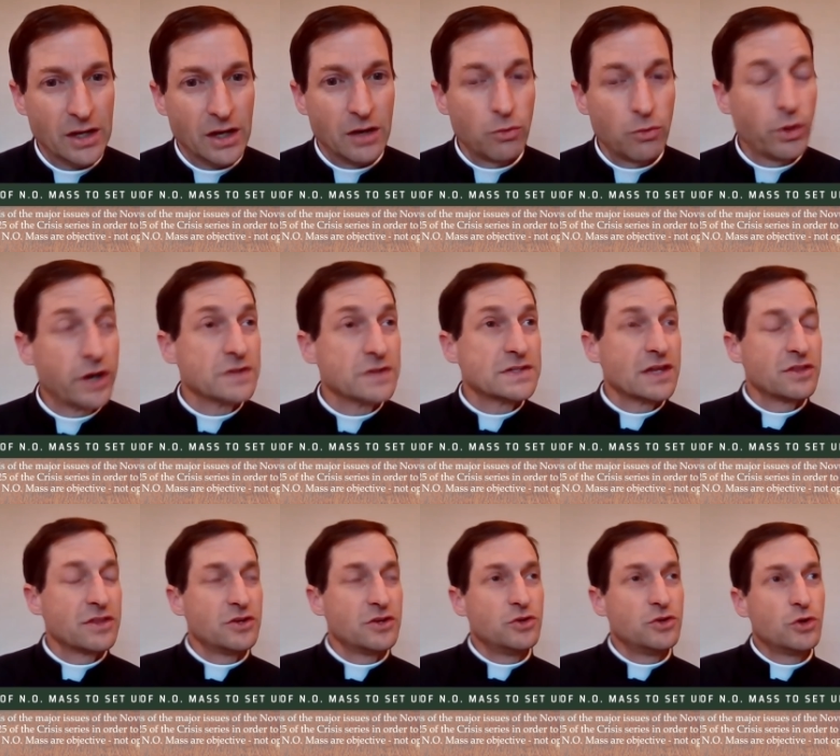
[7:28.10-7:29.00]
Whereas
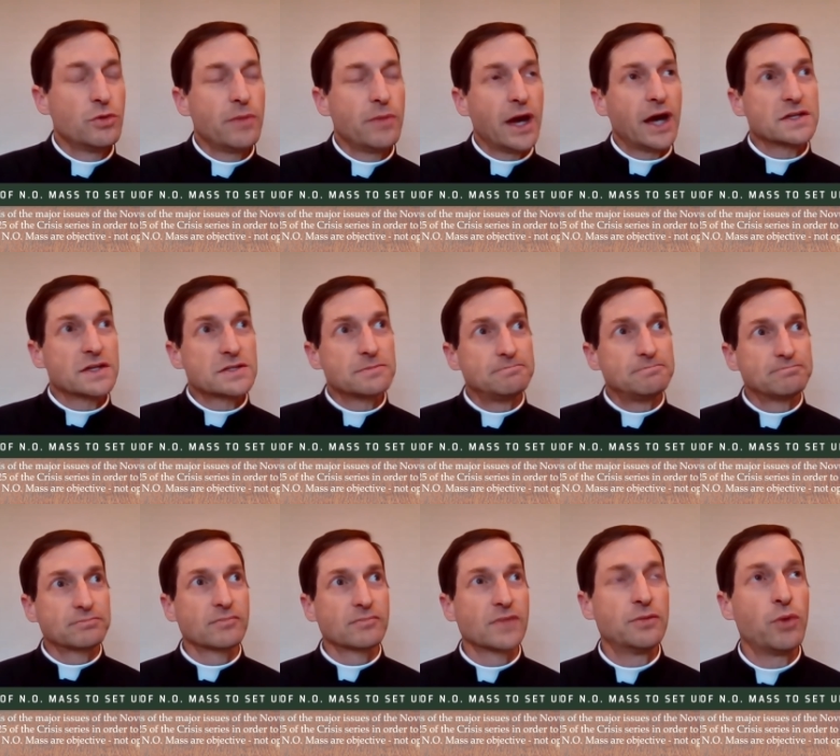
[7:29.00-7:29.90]
in the new Mass,
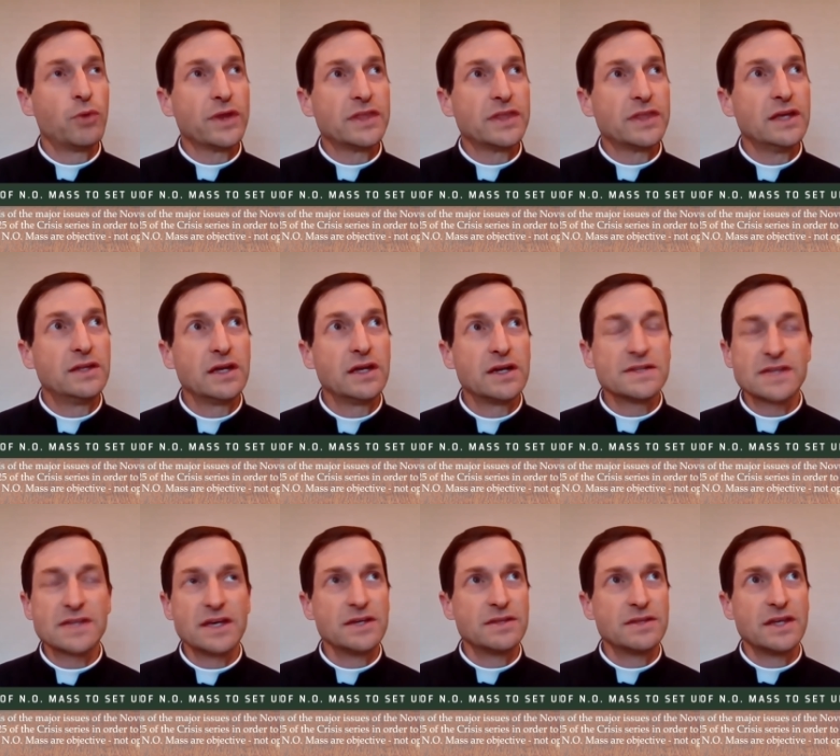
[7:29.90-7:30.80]
what they did
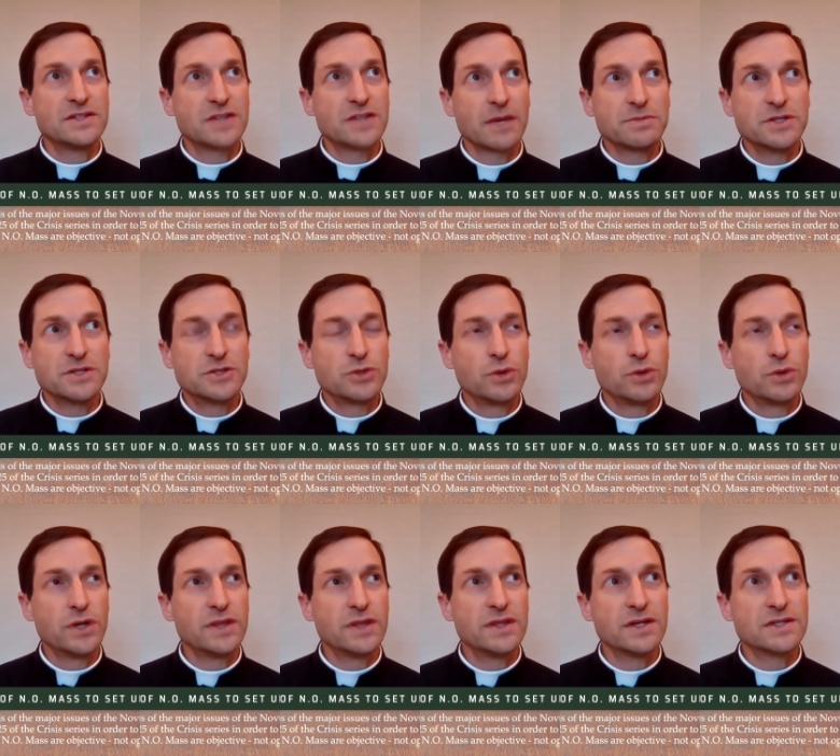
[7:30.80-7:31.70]
is they
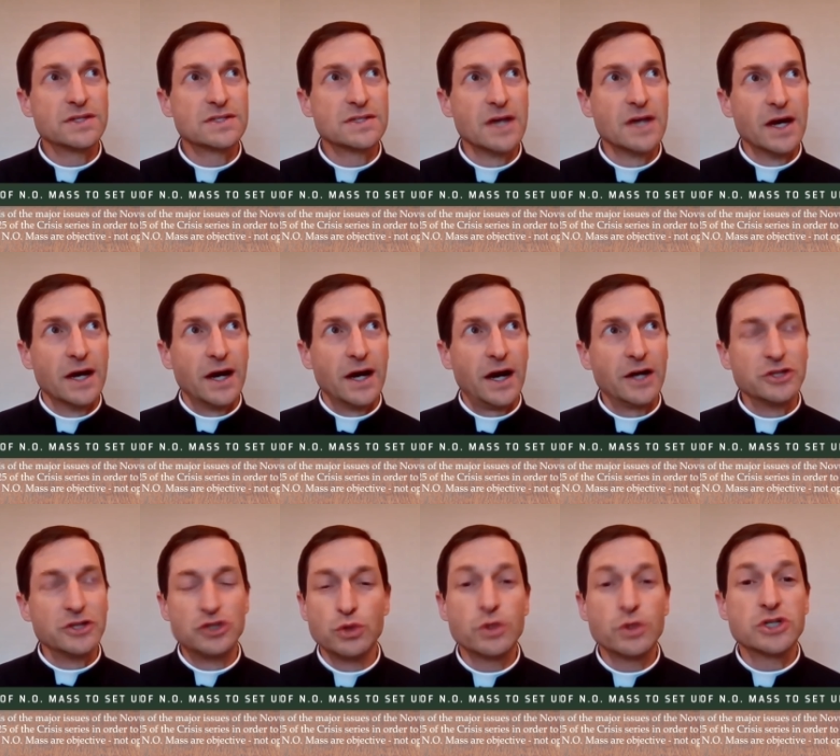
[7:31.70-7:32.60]
substituted this
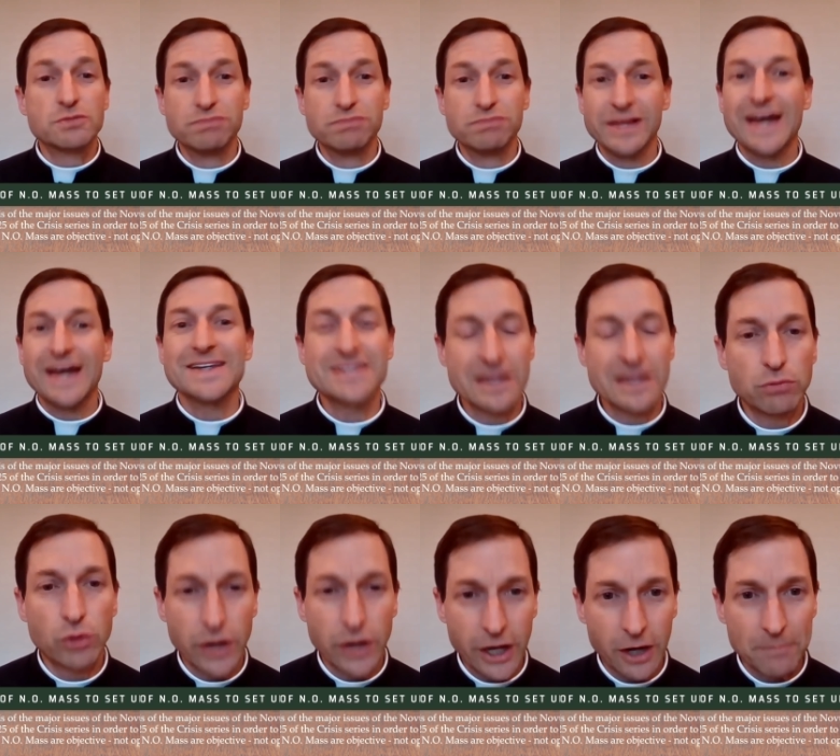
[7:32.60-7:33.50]
Jewish
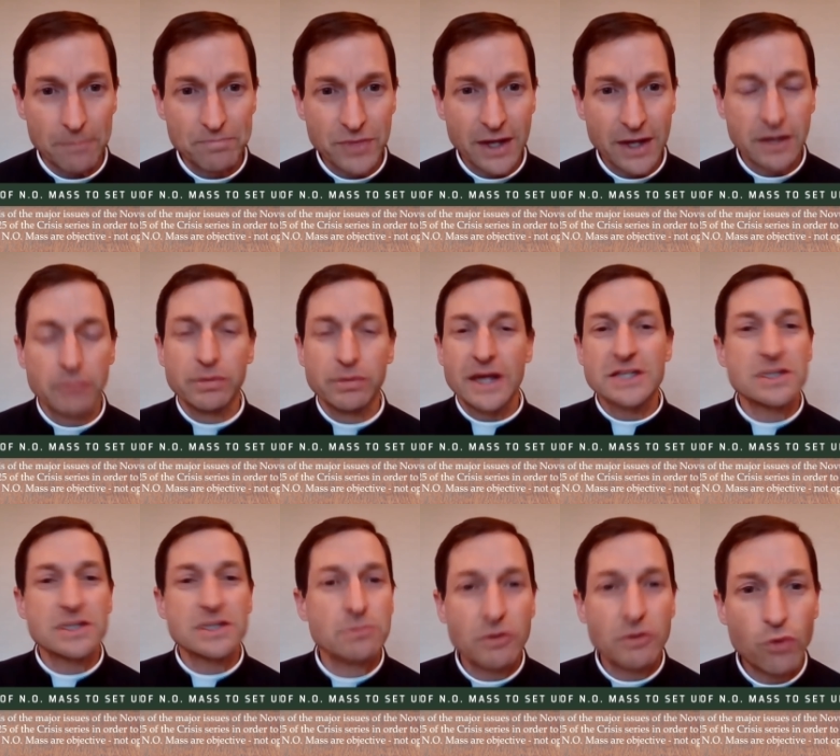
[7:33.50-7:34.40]
blessing prayer, like a
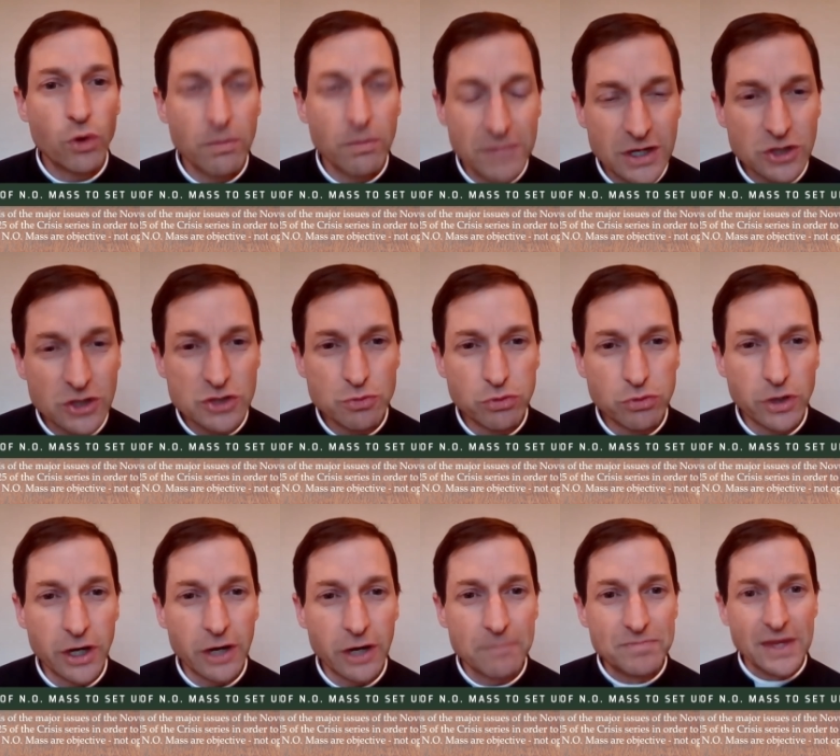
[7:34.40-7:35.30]
blessing before meals
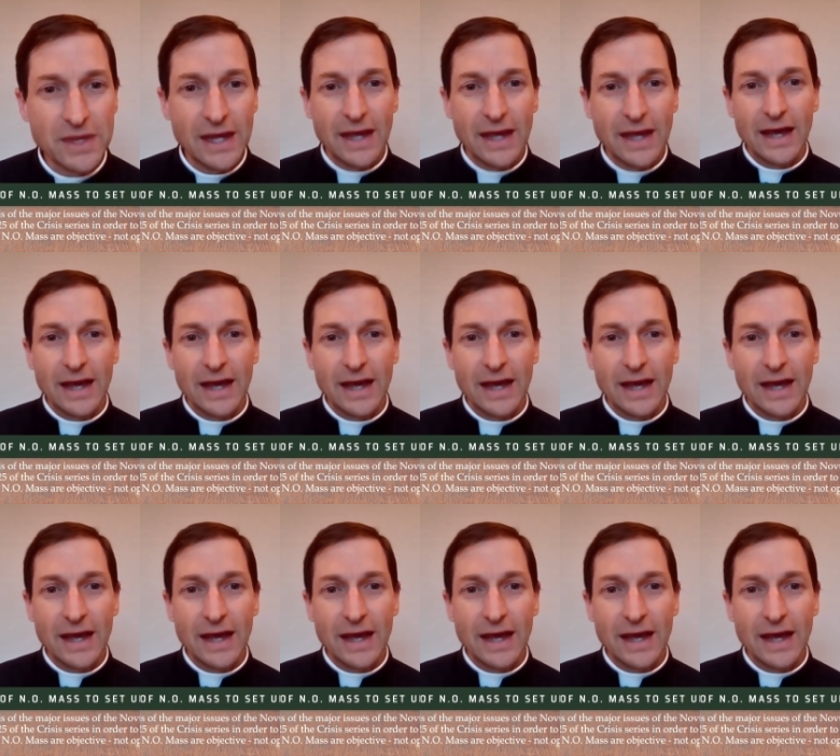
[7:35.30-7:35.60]
prayer.